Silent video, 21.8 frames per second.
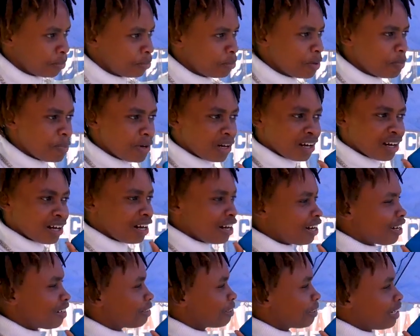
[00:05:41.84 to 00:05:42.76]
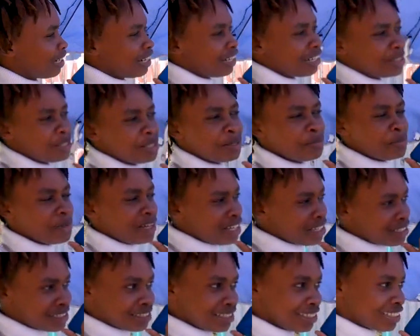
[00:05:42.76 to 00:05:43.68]
Maybe I, ah, I'm
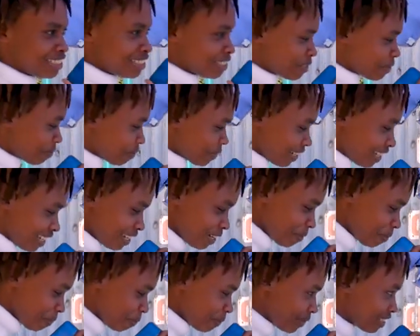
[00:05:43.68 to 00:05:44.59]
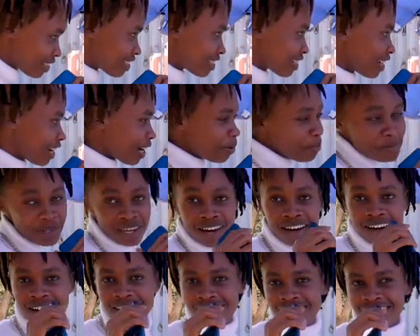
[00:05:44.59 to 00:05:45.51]
excellent in my game, but I'm
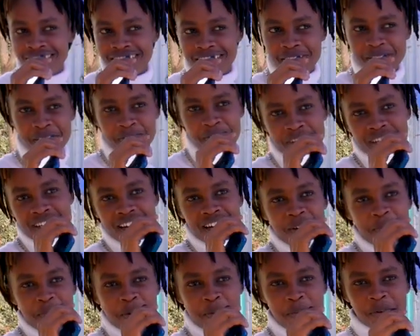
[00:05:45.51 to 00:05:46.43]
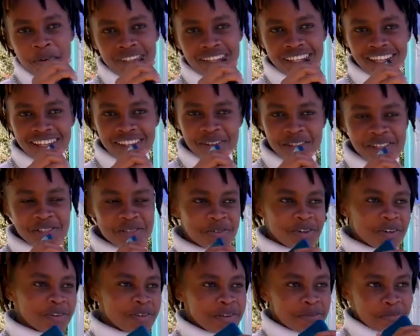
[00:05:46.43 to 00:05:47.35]
younger. Even young people, they're the ones
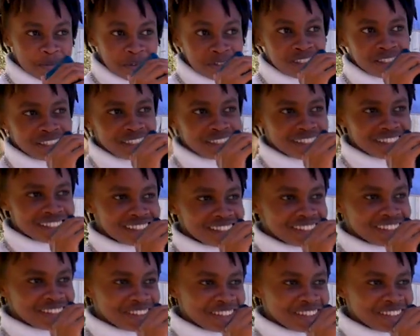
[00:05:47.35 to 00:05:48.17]
who have the most energy.